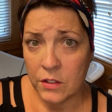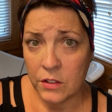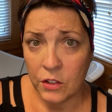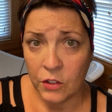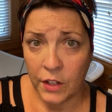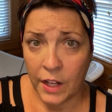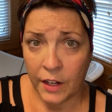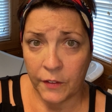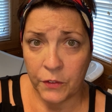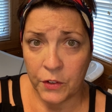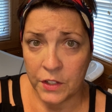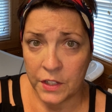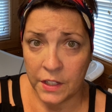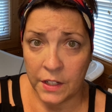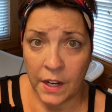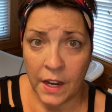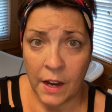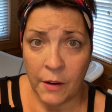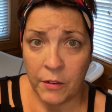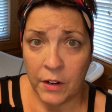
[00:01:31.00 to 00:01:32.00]
So like for
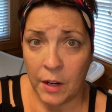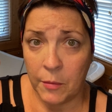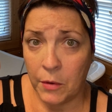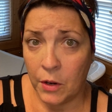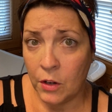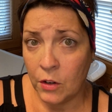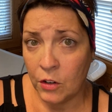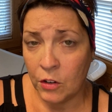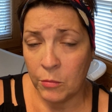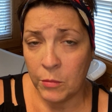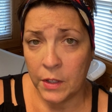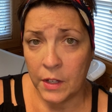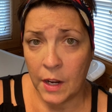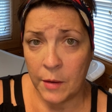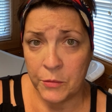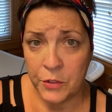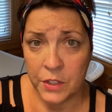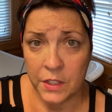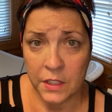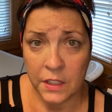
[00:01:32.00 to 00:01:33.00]
today when I'm home and
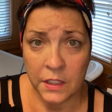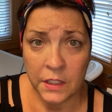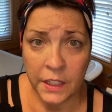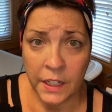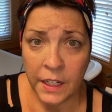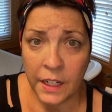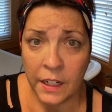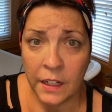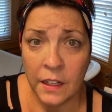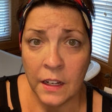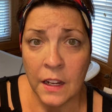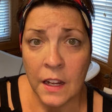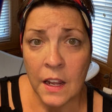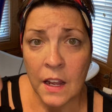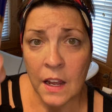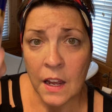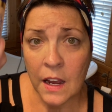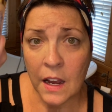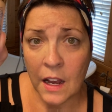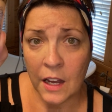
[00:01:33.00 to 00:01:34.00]
I'm just cleaning,
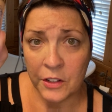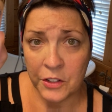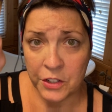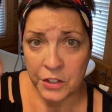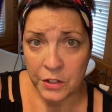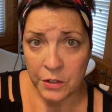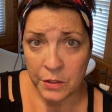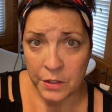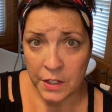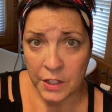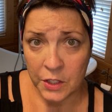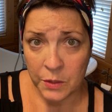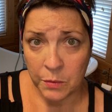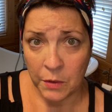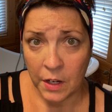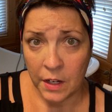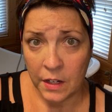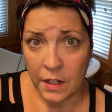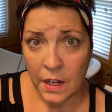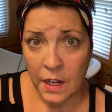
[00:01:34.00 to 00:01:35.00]
I'll just use this
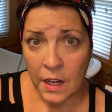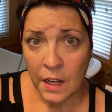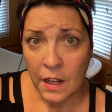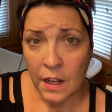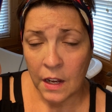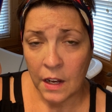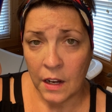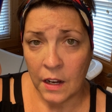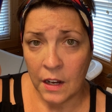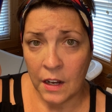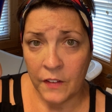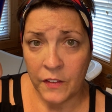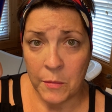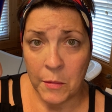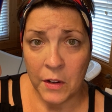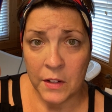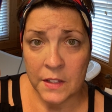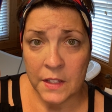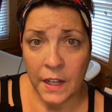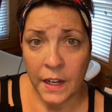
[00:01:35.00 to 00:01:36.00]
one. If I'm
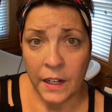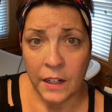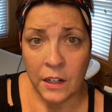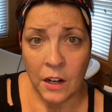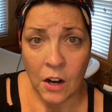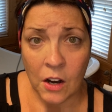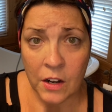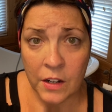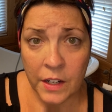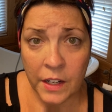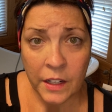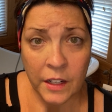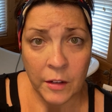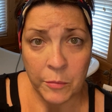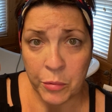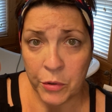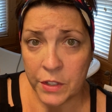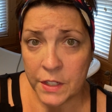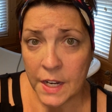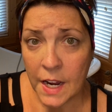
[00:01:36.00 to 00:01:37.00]
outside gardening,
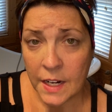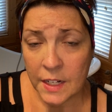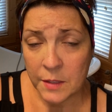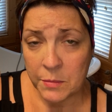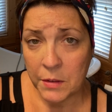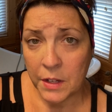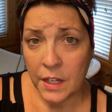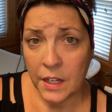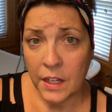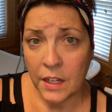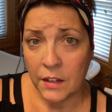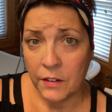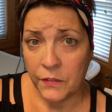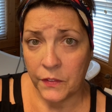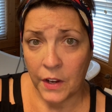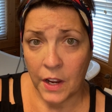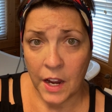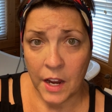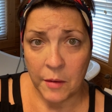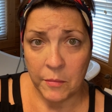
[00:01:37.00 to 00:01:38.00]
it protects me.
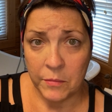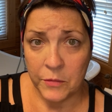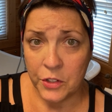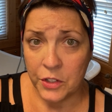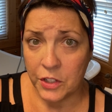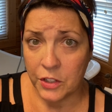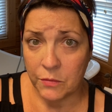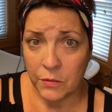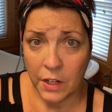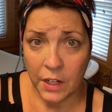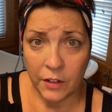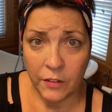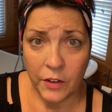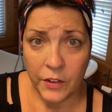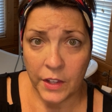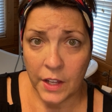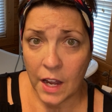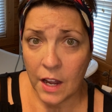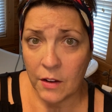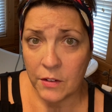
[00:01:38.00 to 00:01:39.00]
If I'm just running
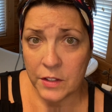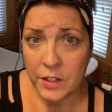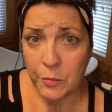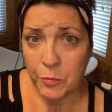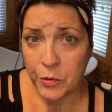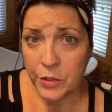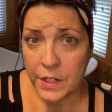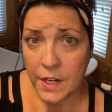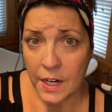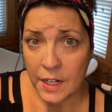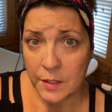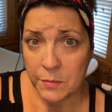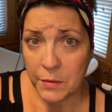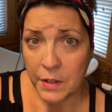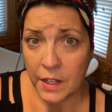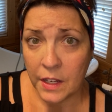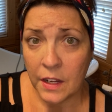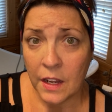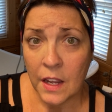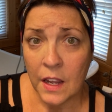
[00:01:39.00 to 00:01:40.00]
around the house, it protects
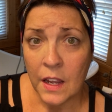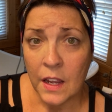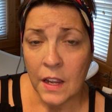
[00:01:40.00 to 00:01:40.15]
me.